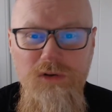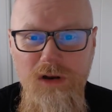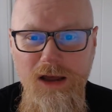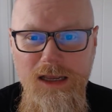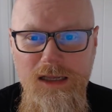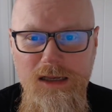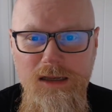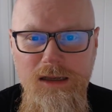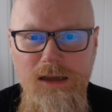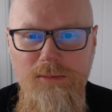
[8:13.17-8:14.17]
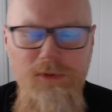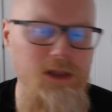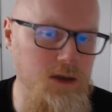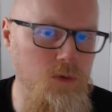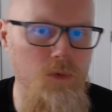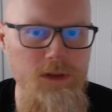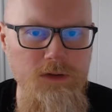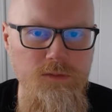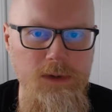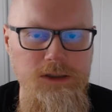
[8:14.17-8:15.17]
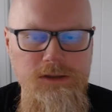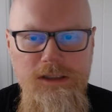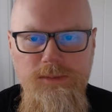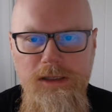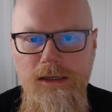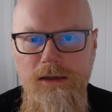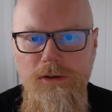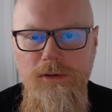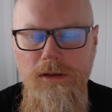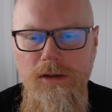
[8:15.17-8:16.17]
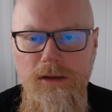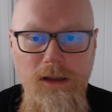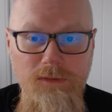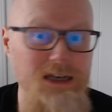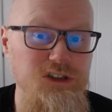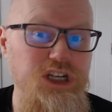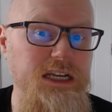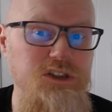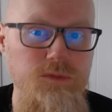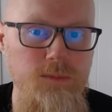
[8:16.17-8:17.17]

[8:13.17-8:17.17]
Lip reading: like it, but they don't want the information that's been included. They've had a change of